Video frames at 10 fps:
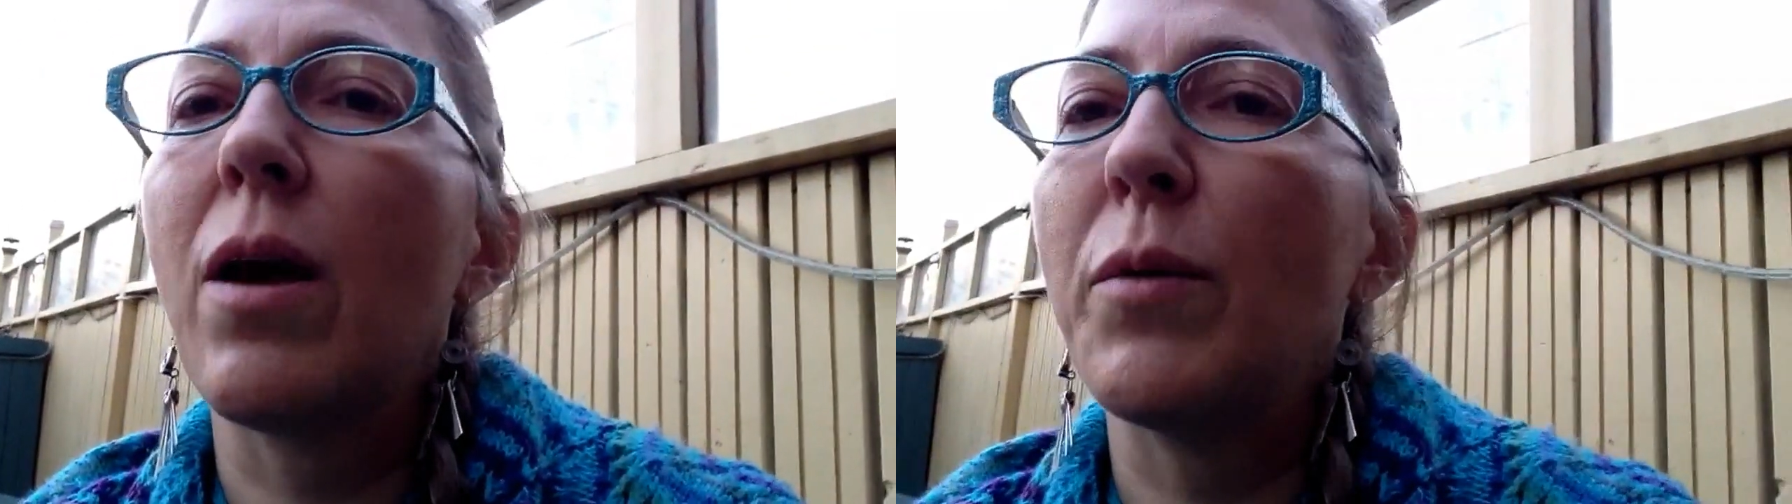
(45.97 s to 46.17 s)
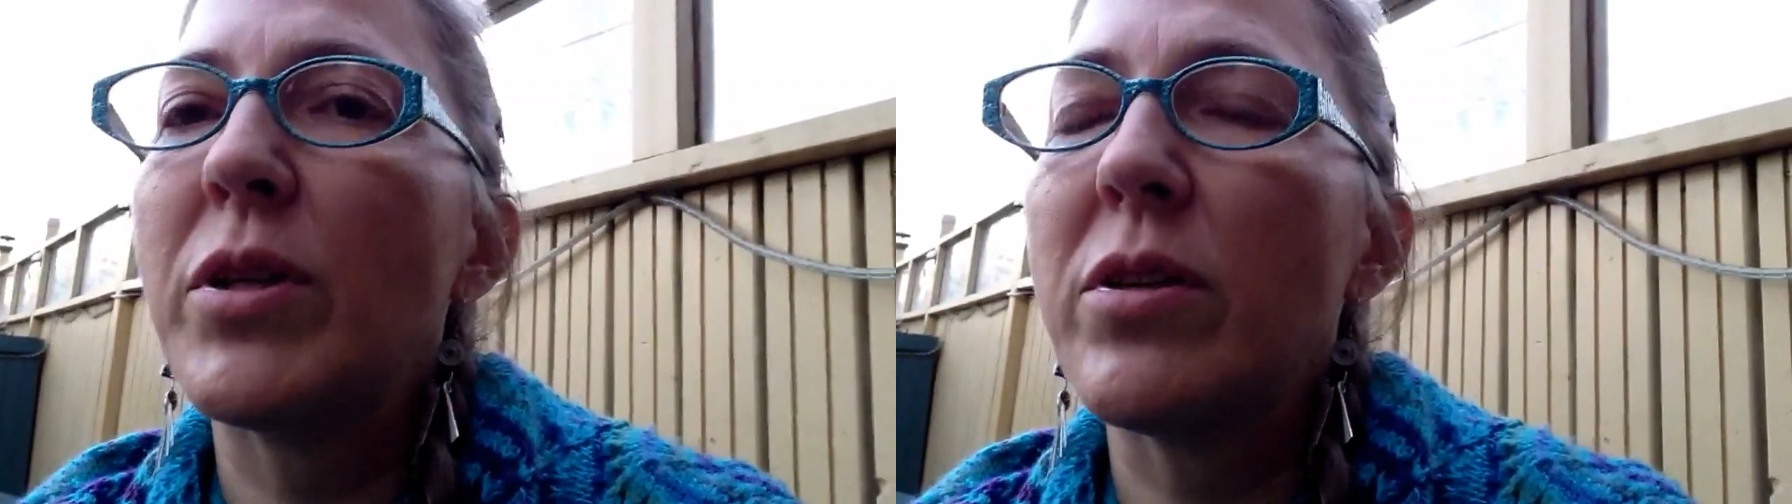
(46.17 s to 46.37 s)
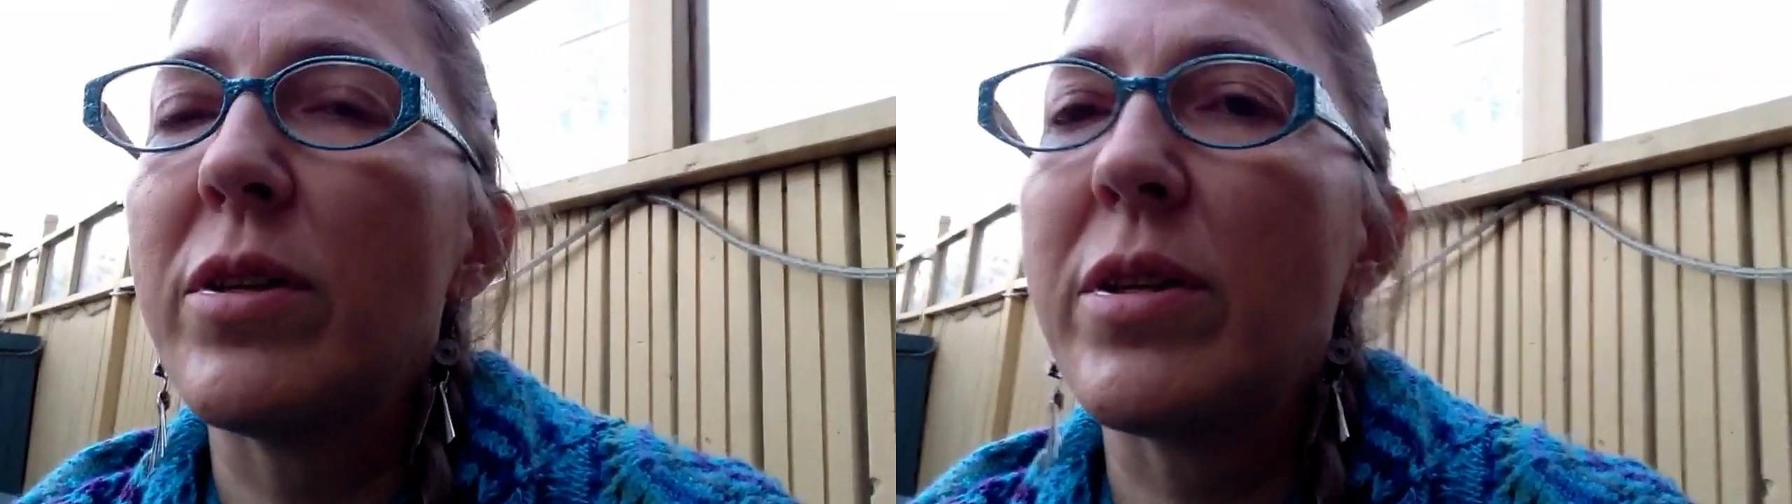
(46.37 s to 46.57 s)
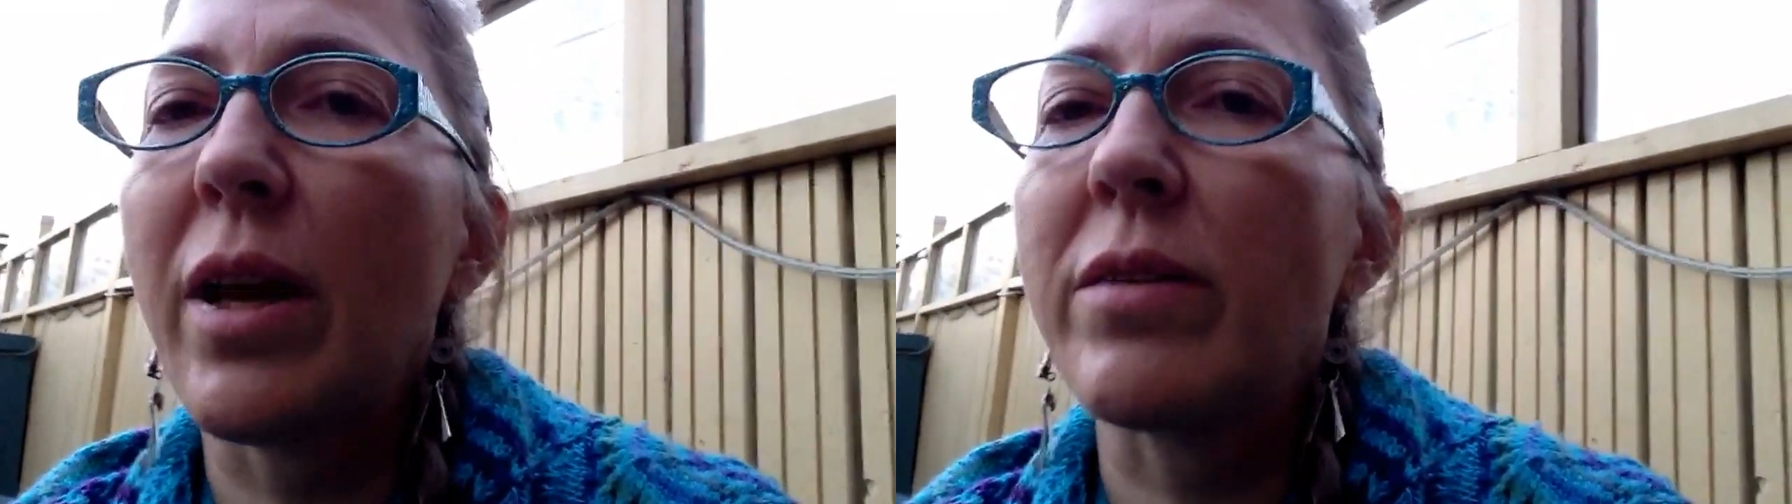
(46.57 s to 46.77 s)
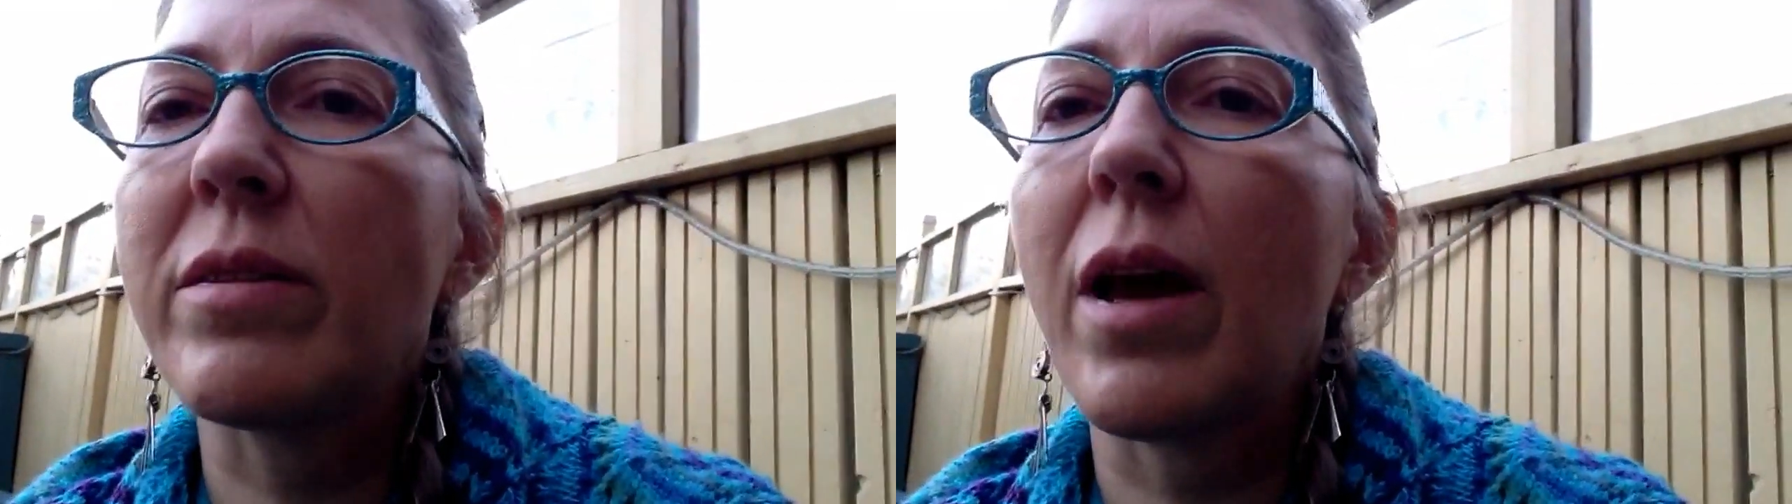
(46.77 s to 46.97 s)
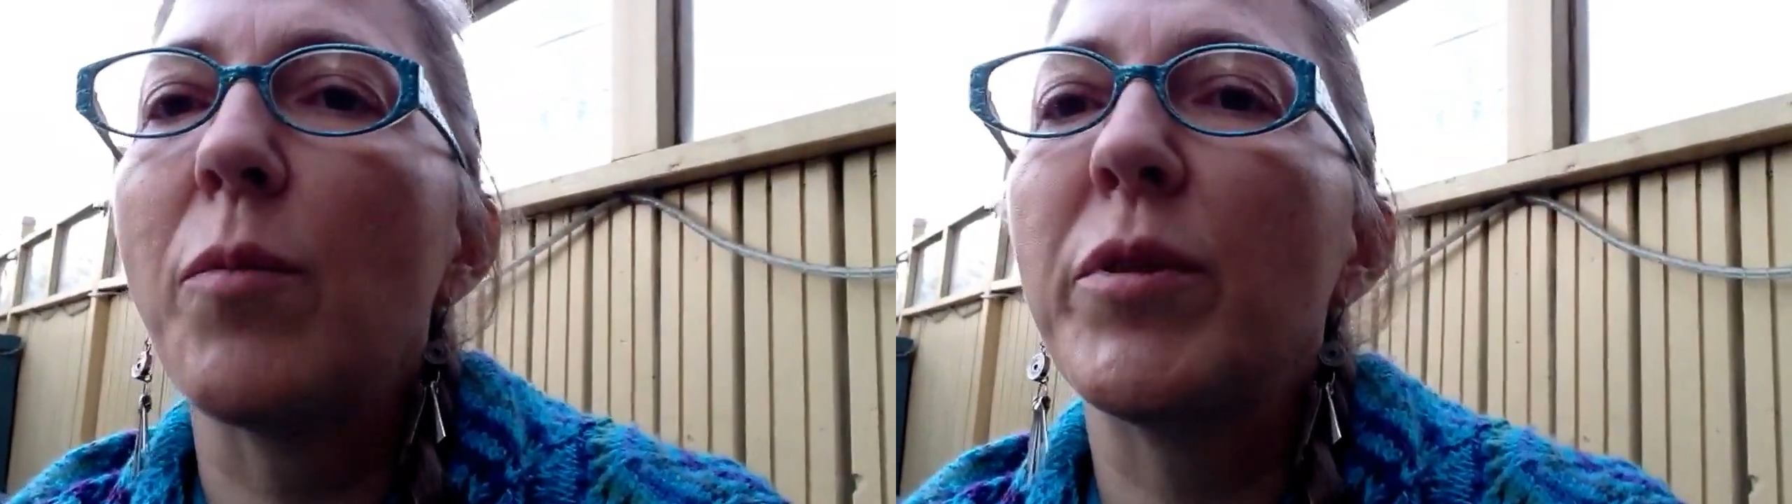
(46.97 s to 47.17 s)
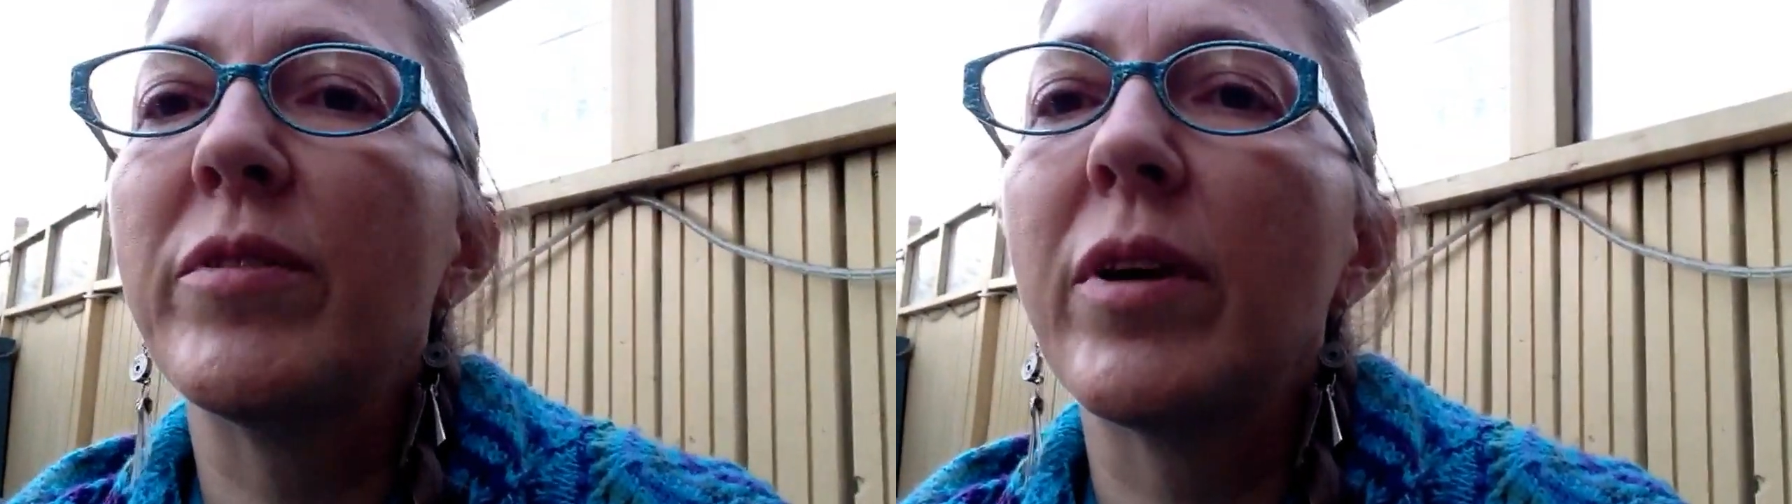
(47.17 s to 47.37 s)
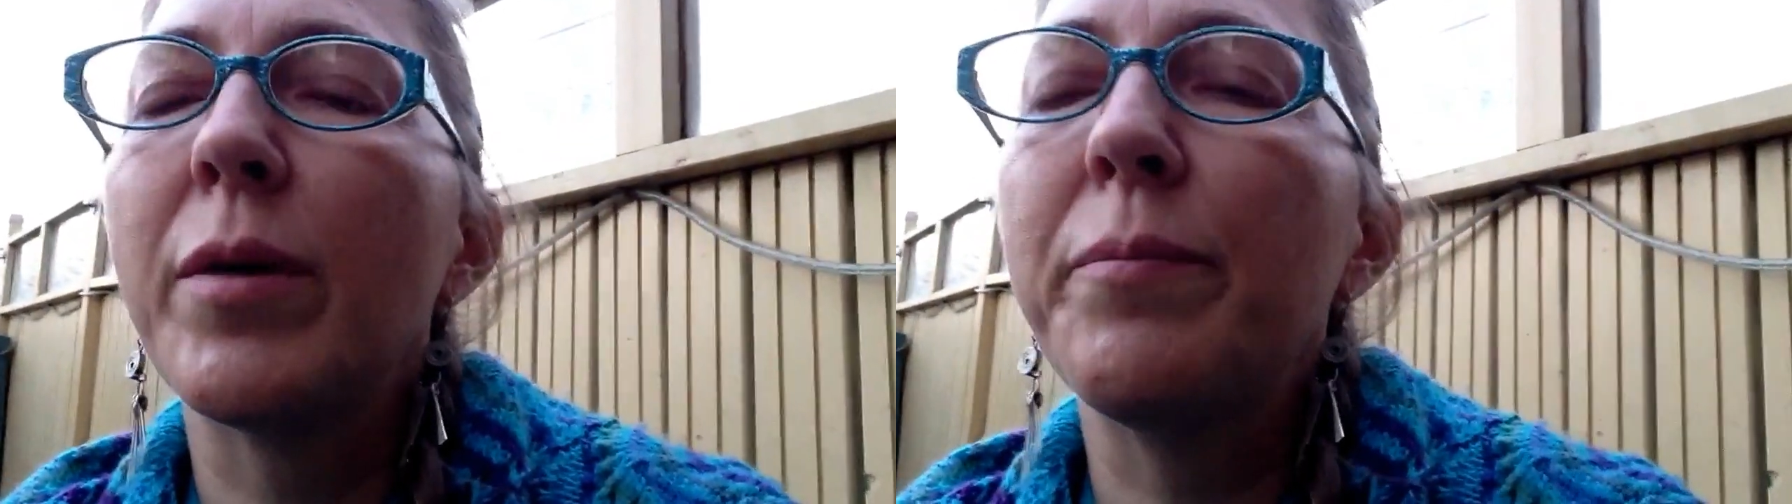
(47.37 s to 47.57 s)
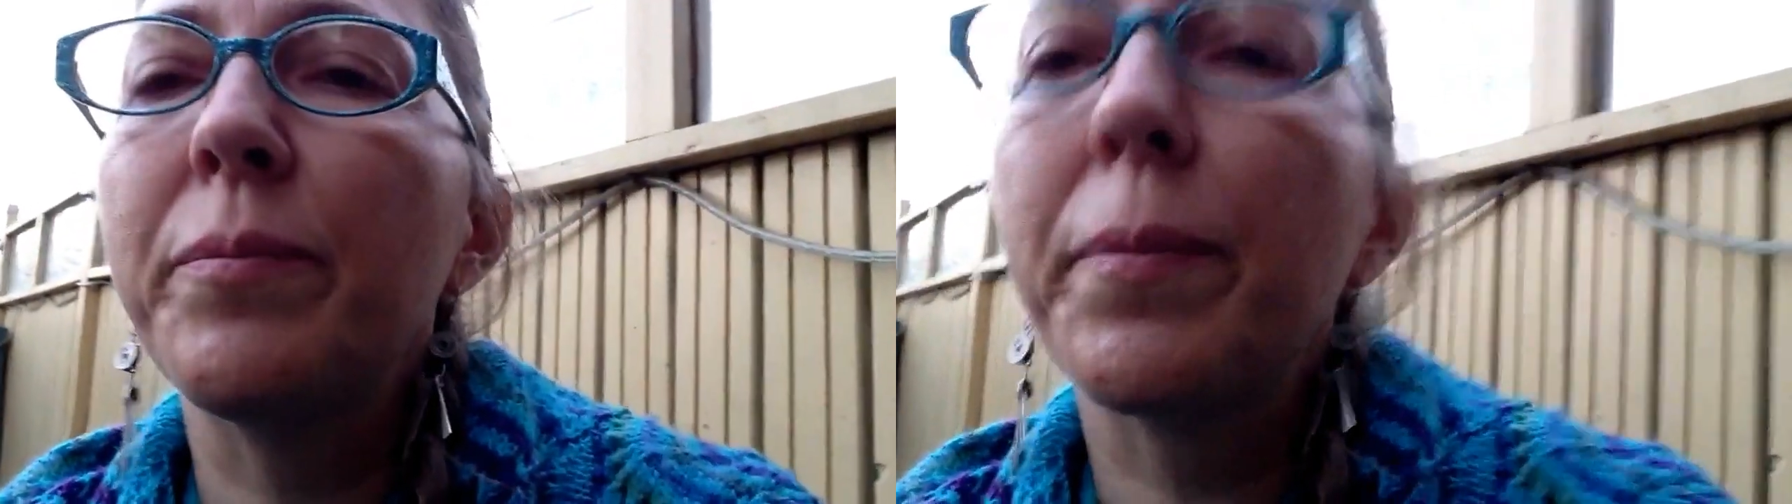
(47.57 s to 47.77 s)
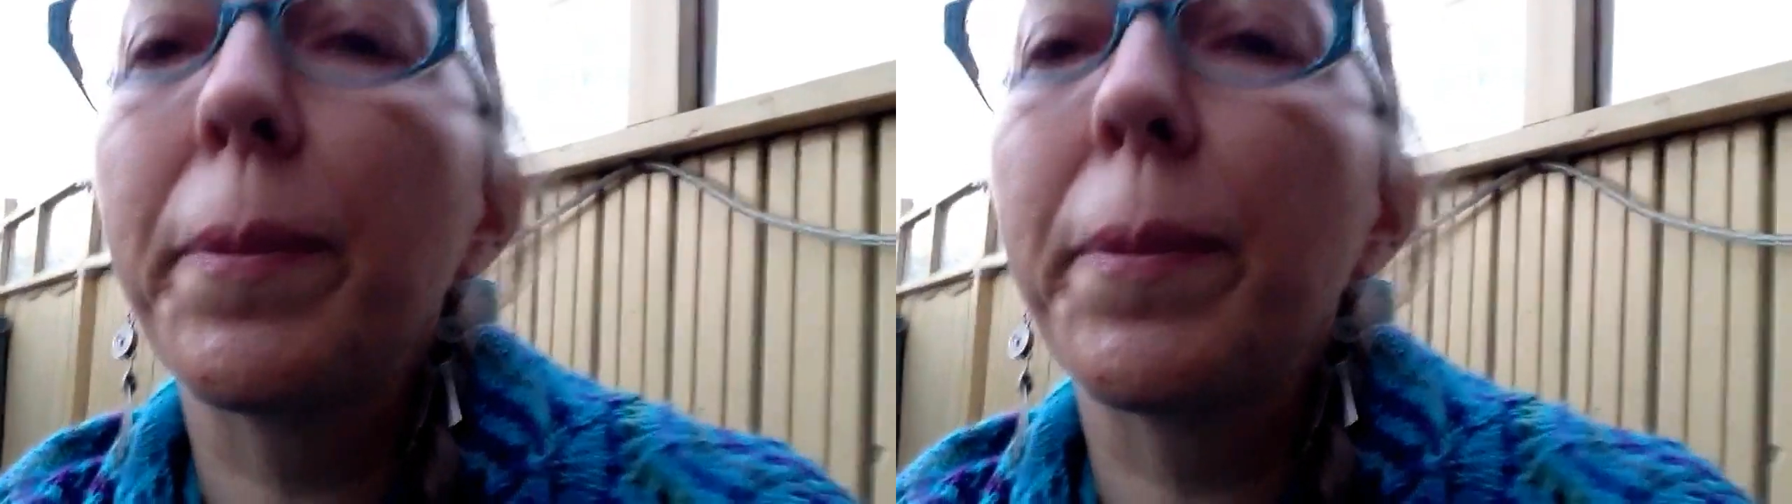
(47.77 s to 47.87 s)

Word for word: I went to the Textile Museum,